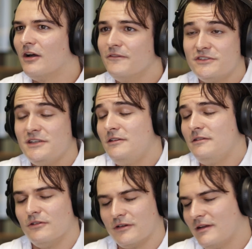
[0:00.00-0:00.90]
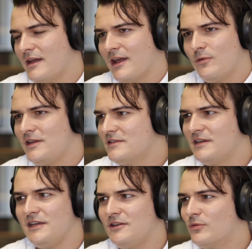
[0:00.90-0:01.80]
Obviously, look, equity is
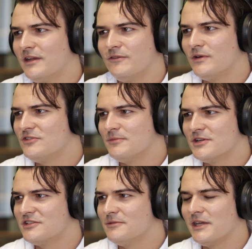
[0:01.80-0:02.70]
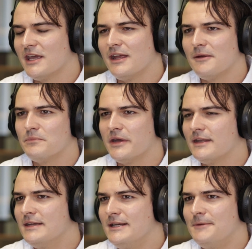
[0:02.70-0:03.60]
key. You don't want to give away too much in the beginning, but